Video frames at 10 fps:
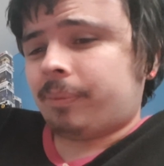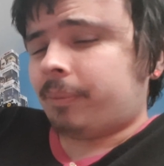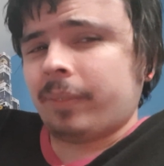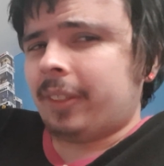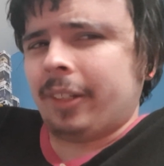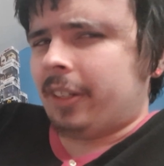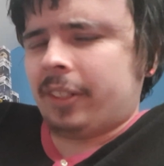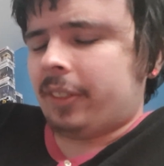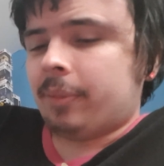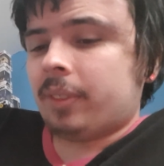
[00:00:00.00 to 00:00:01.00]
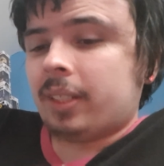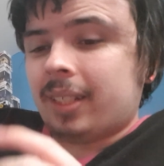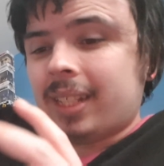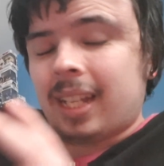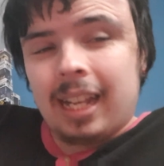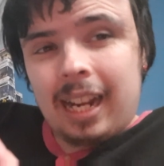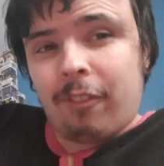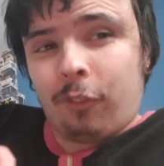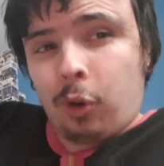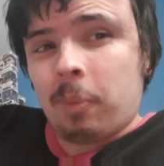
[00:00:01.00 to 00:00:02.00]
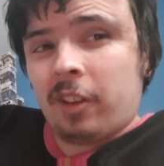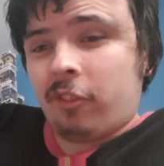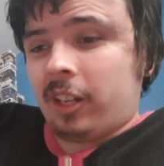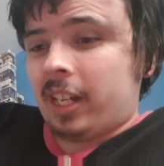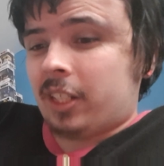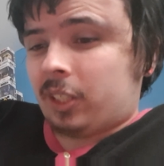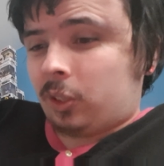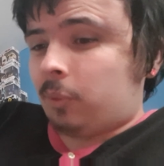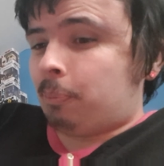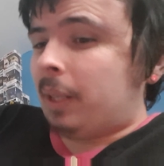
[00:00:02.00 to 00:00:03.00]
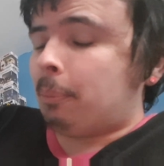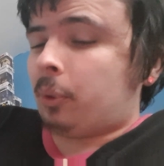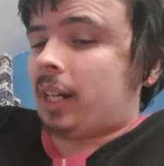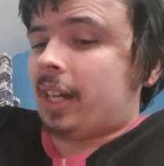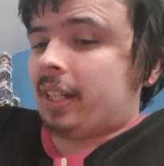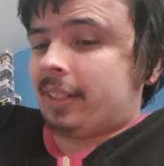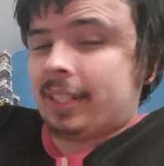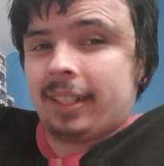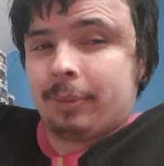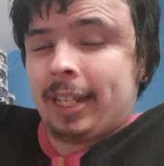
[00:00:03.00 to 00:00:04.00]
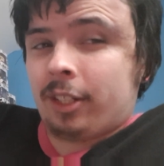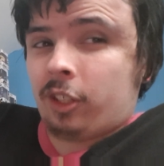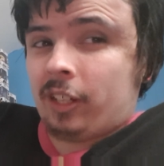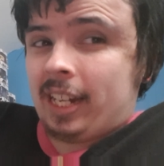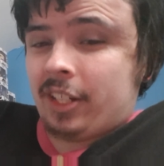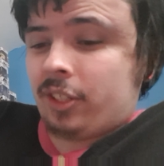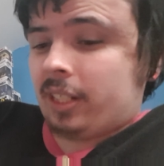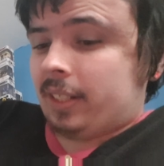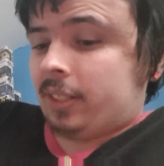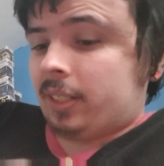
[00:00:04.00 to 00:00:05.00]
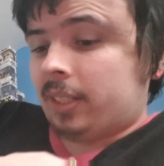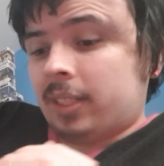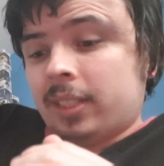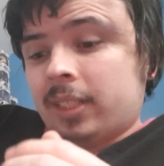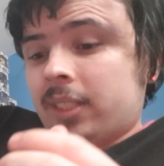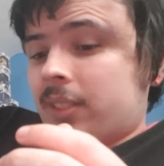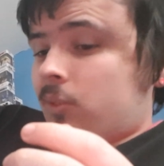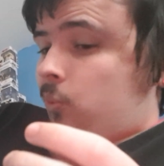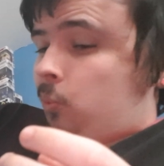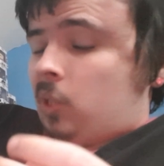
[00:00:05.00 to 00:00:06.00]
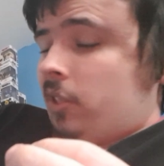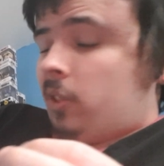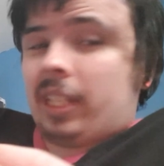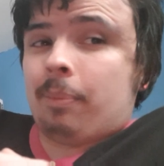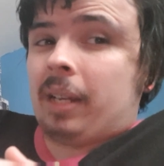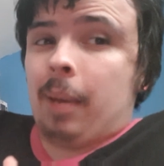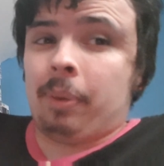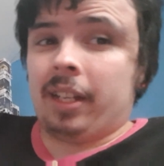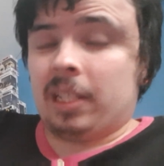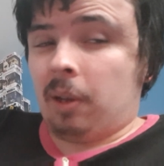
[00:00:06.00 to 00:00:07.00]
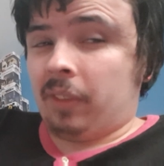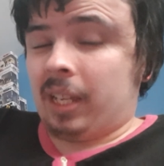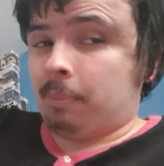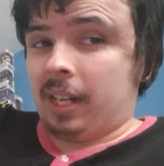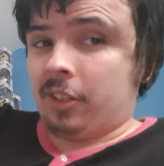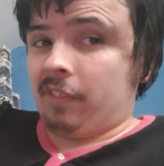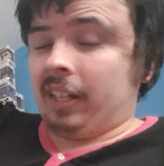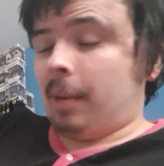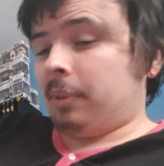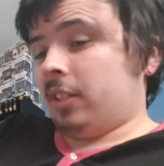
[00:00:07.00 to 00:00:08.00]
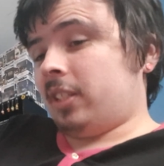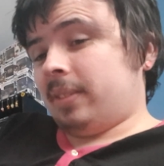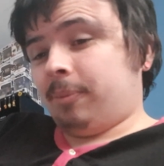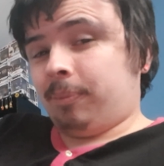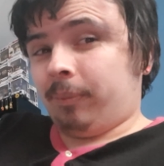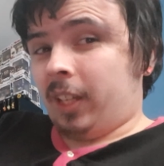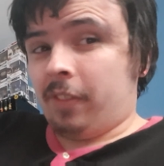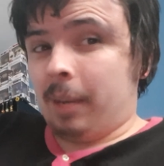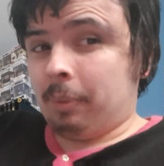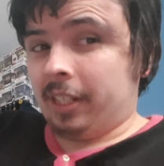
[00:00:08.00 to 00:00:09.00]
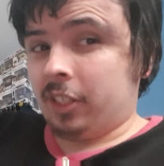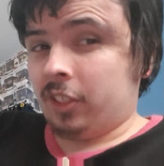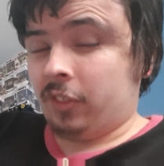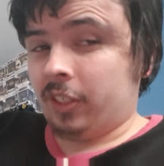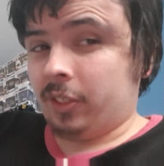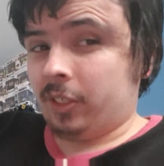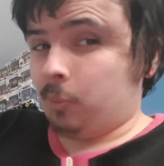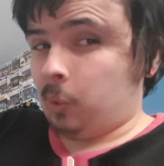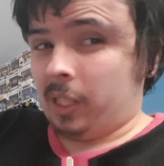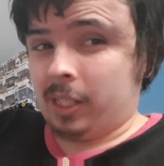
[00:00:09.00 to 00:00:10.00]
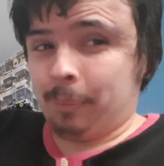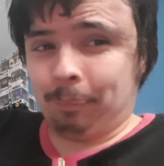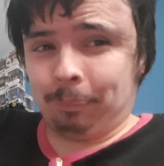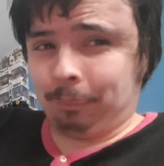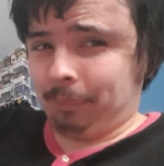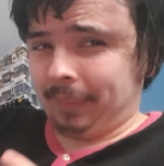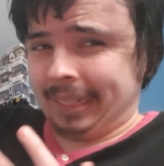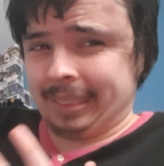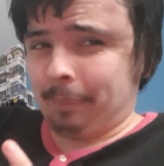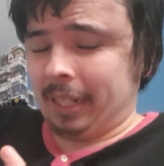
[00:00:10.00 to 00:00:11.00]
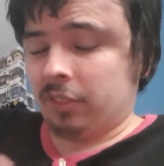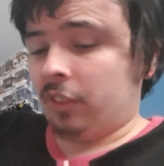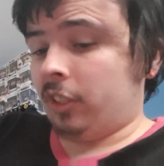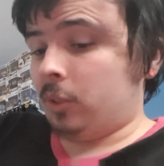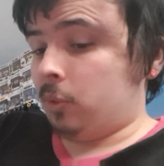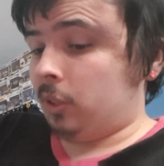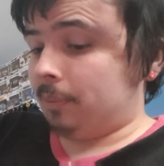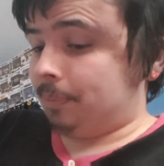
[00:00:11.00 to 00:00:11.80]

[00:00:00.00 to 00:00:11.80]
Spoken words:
No. Have Roman Reigns beat Bryan and take on Edge, and well, you'll get my opinions about that match if it happens on that predictions videos, and well, it's mixed reviews.